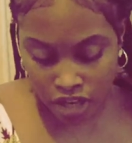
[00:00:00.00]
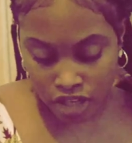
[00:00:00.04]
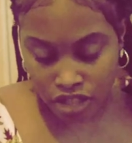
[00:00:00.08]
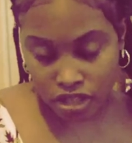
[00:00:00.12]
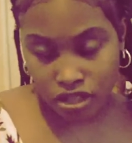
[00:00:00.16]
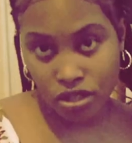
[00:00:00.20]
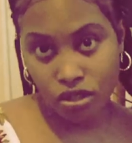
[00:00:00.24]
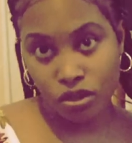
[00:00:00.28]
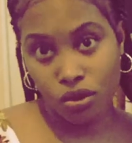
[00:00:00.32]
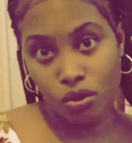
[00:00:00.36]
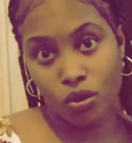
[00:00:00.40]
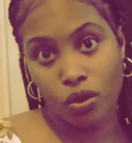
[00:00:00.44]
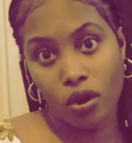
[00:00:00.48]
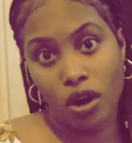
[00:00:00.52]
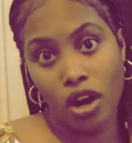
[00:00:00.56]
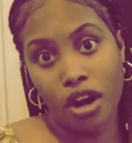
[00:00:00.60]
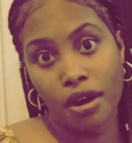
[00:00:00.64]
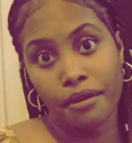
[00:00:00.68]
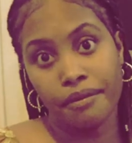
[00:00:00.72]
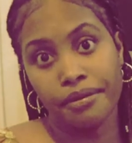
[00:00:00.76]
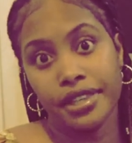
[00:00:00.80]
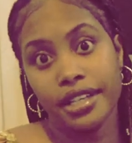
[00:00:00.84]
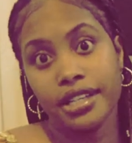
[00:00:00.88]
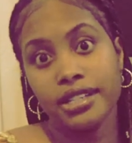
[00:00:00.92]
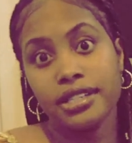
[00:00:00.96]
So
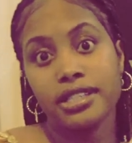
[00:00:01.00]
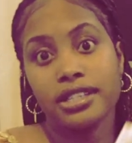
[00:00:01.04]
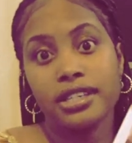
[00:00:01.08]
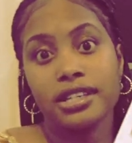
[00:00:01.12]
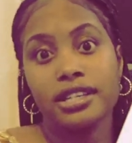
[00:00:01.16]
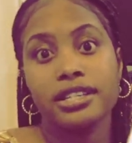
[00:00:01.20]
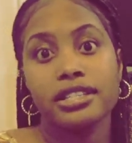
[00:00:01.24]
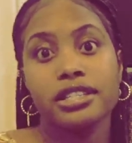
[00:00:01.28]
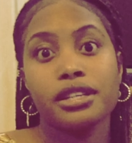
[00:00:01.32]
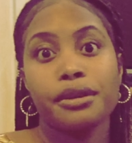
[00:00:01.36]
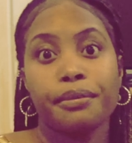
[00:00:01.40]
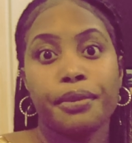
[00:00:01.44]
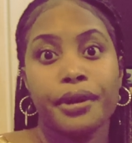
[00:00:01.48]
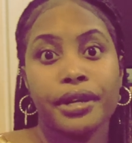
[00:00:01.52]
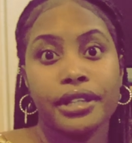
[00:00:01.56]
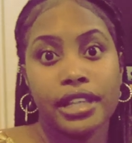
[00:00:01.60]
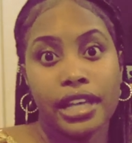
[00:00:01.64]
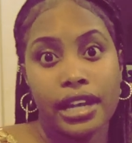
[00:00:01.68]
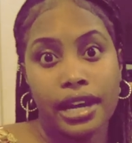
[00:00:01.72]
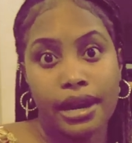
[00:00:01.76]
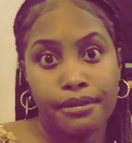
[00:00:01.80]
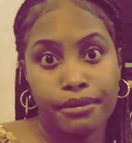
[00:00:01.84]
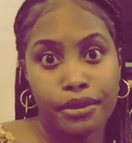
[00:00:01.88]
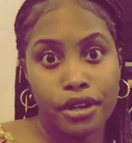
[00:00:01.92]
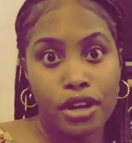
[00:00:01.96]
this is the book
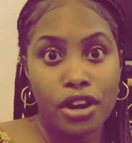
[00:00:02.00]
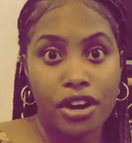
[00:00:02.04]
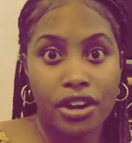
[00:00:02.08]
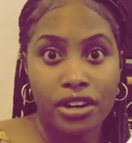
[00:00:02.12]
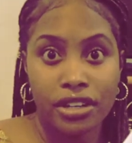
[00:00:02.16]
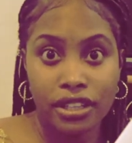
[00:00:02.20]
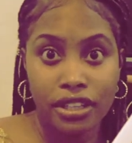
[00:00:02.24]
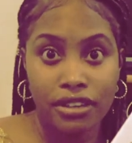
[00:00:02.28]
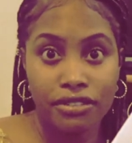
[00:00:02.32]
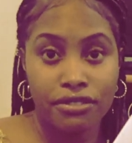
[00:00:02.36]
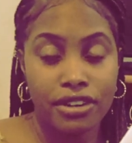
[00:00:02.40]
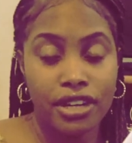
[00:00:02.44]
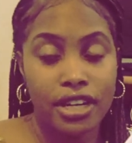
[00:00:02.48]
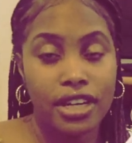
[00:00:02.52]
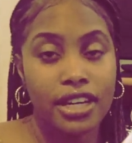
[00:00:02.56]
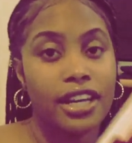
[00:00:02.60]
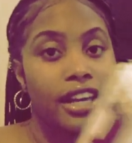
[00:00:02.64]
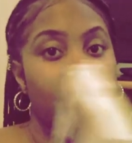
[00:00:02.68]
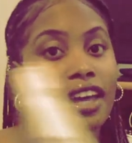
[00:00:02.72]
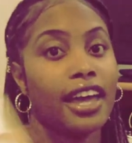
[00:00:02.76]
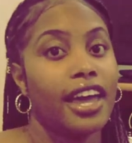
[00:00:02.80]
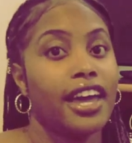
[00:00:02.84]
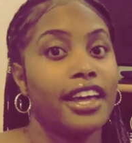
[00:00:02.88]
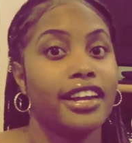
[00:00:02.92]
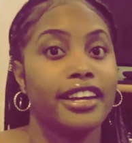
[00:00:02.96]
that I'm currently
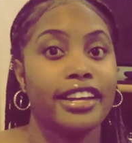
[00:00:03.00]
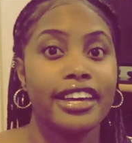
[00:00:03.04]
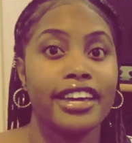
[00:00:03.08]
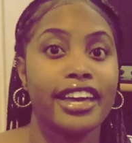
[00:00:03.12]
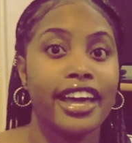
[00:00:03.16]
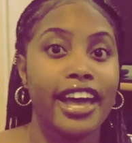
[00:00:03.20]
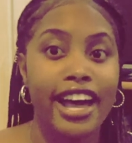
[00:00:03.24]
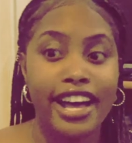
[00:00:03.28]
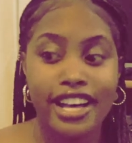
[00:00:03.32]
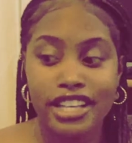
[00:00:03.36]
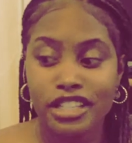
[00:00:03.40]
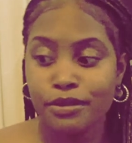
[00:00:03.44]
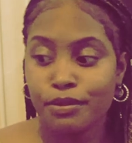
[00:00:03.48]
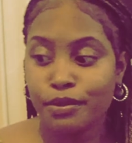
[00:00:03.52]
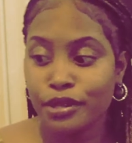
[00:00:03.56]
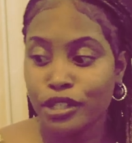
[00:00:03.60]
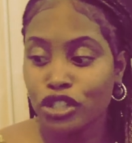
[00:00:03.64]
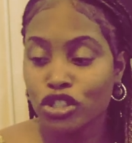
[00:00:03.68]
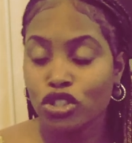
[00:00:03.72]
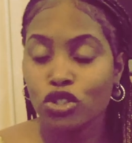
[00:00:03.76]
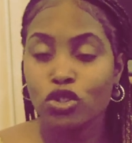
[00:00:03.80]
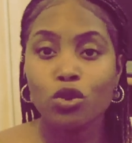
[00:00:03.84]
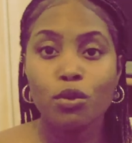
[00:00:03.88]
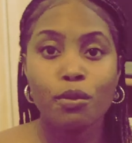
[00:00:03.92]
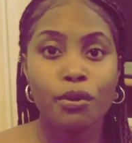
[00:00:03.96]
reading, and it has been
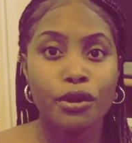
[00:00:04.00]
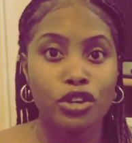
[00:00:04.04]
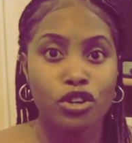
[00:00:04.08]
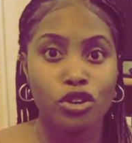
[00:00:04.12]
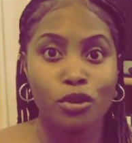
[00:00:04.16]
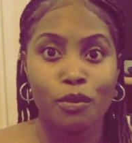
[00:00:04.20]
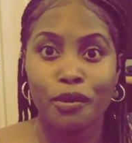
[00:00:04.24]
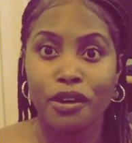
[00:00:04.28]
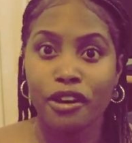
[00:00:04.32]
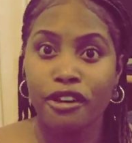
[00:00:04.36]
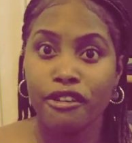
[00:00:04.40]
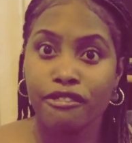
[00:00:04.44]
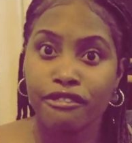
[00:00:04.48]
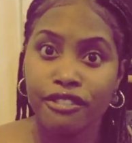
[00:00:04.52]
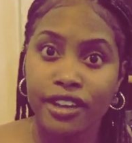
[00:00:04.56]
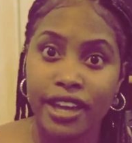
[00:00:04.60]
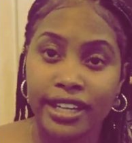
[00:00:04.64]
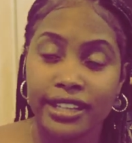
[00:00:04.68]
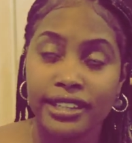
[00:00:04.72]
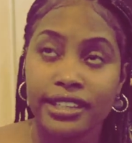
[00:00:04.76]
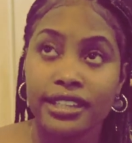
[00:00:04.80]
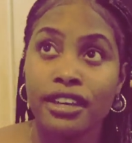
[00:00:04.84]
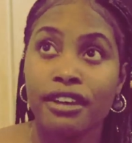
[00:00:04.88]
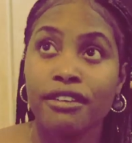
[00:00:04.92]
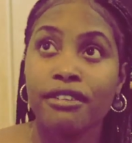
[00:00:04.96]
super duper
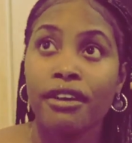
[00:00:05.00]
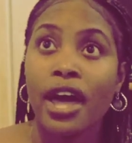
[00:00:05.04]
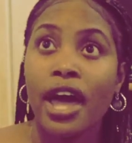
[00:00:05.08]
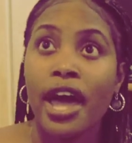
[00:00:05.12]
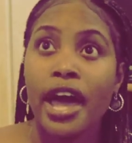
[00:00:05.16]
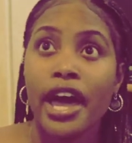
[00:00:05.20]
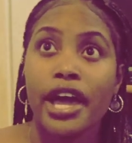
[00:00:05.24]
effective.